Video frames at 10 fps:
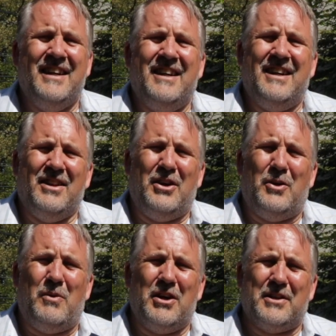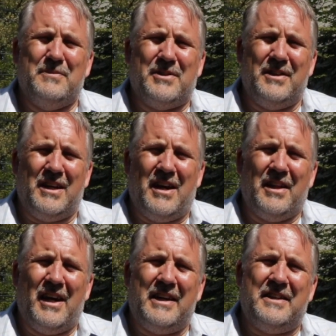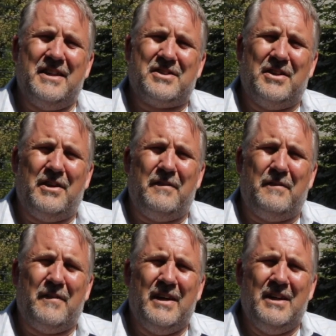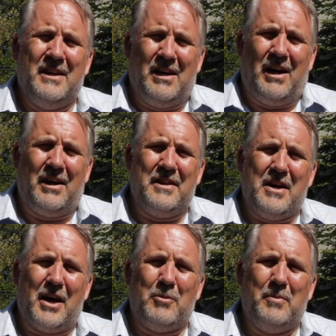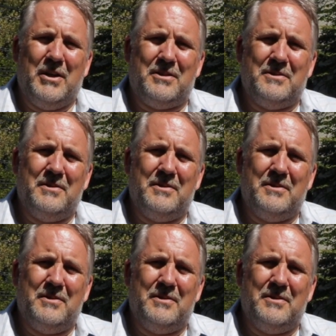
Hello and welcome to the online edition of Art of the Automobile.